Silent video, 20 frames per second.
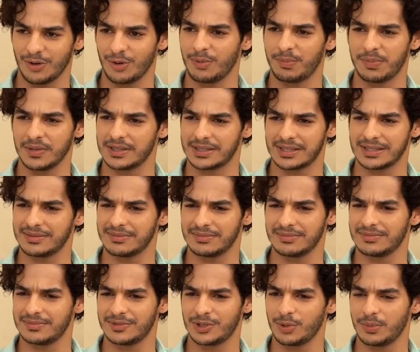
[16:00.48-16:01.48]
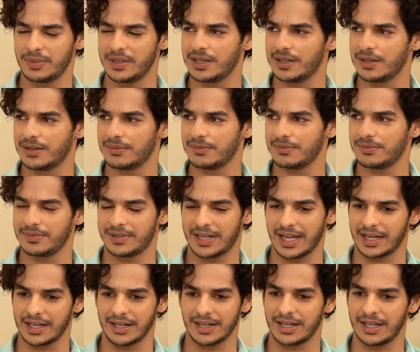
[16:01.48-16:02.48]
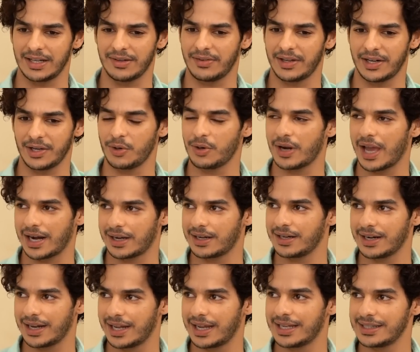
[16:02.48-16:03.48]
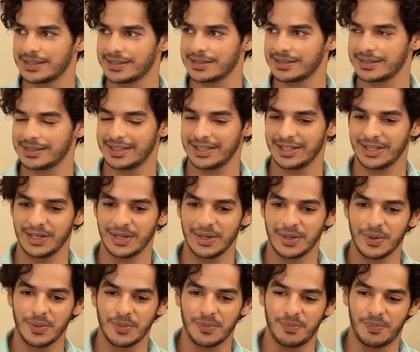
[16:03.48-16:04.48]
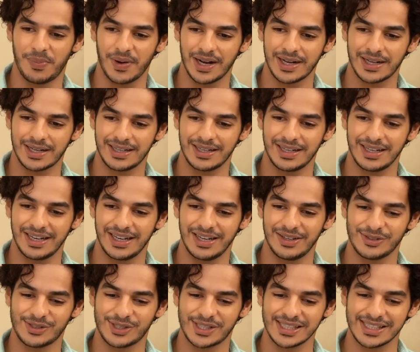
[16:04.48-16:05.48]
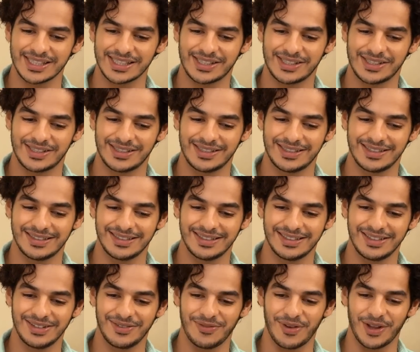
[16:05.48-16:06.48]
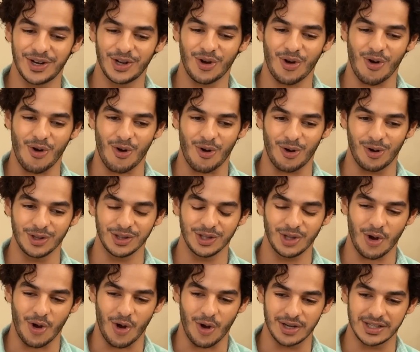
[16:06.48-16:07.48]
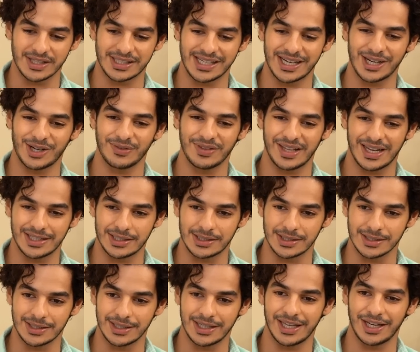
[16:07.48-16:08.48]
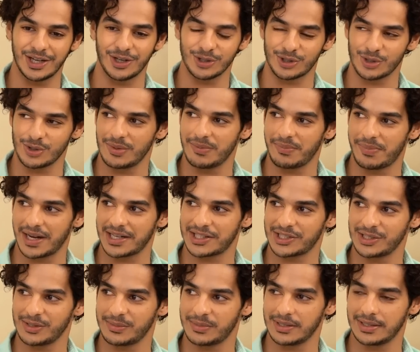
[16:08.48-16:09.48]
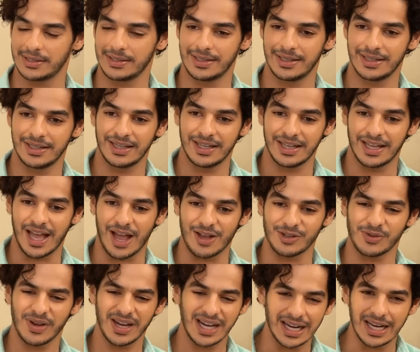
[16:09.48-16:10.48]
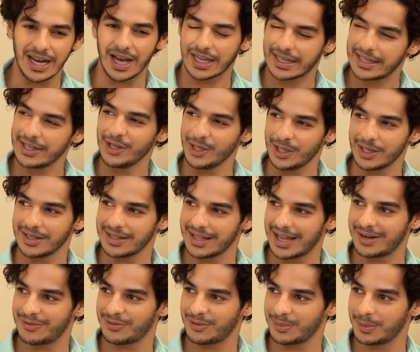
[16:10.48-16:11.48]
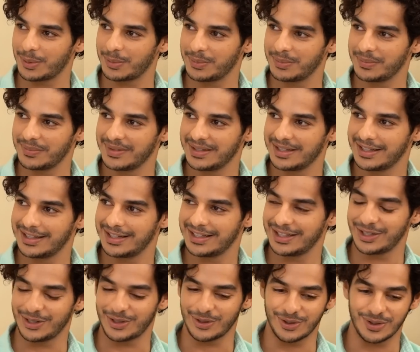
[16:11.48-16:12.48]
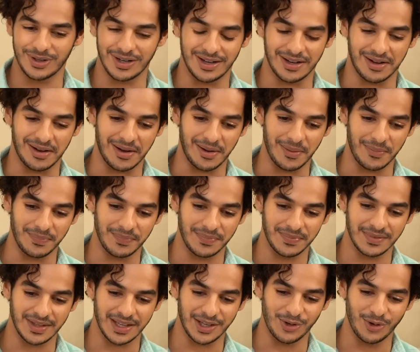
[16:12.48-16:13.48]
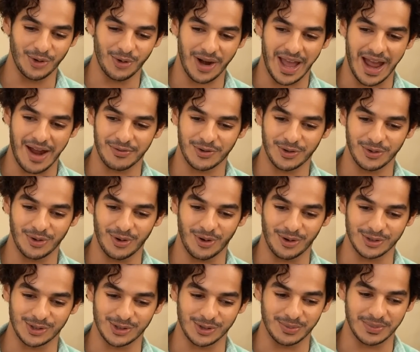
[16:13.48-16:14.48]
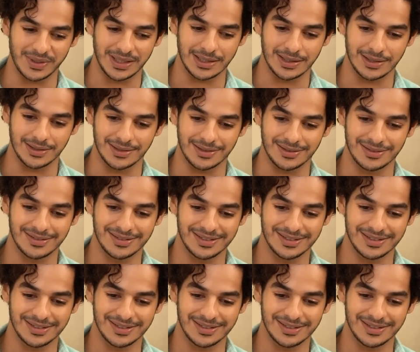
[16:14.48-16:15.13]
good person to be a technically a very good actor, I guess. Yeah. But it's just when you're on the onset of that journey and you're so impressionable, I was very lucky to hear that from him. You know, um, you don't have to also be a,